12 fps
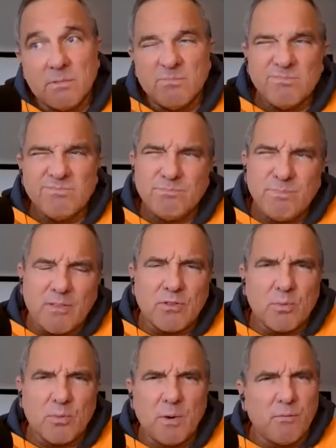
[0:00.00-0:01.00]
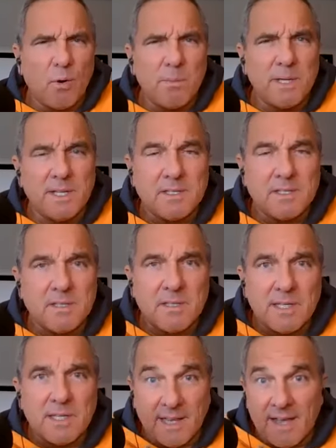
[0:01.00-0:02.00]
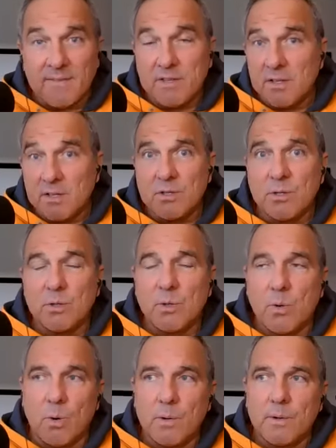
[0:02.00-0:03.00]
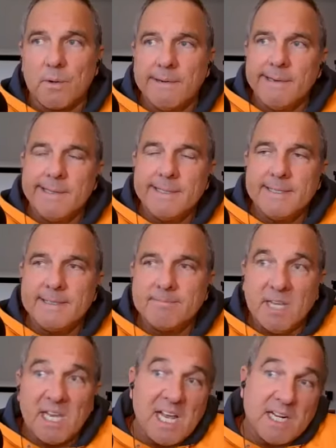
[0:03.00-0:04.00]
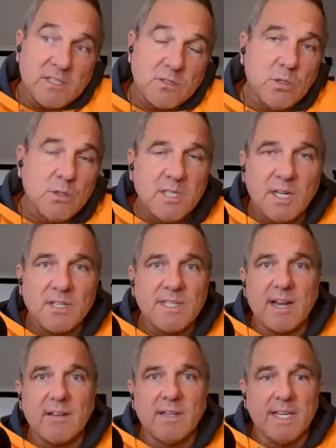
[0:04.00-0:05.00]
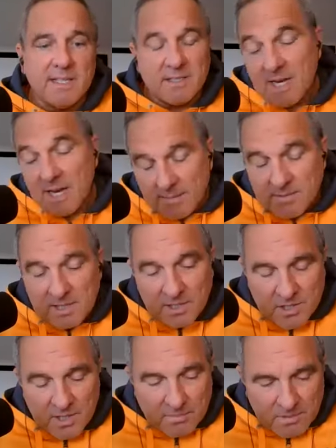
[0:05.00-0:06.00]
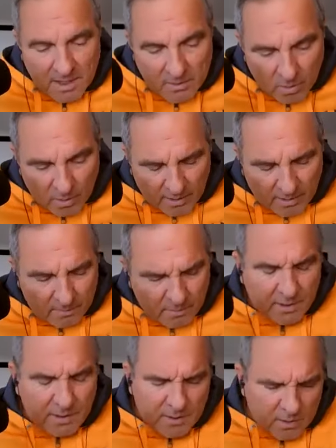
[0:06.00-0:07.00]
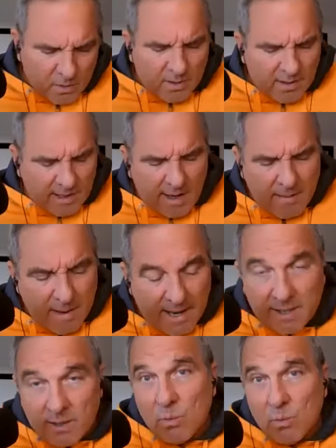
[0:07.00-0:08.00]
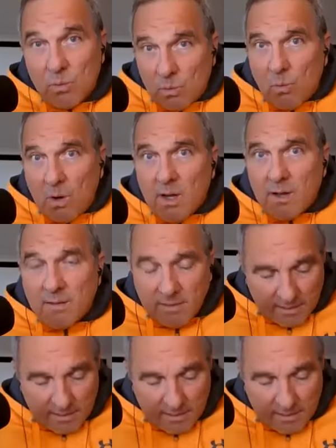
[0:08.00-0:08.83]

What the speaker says: about 3 or 4 minutes left in the third quarter. They got a 2-touchdown lead at times. They jumped on Oregon pretty good. Oregon came back and won.